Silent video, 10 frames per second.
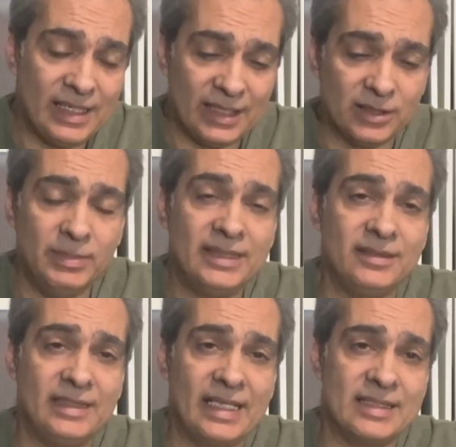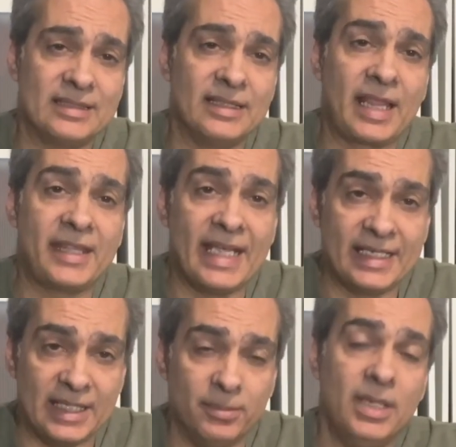element that is
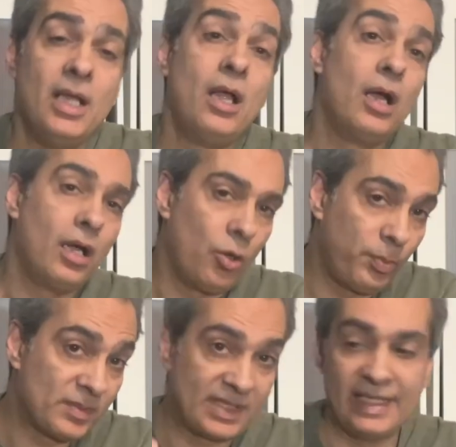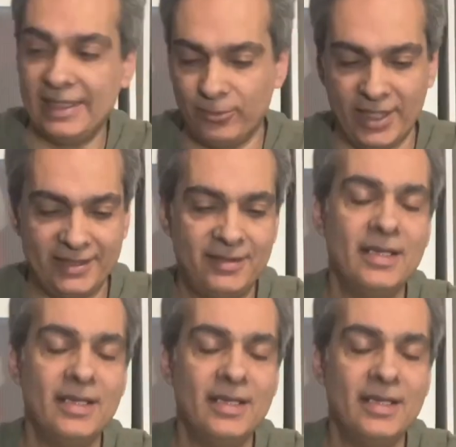lanthanum. I hope I'm saying it right.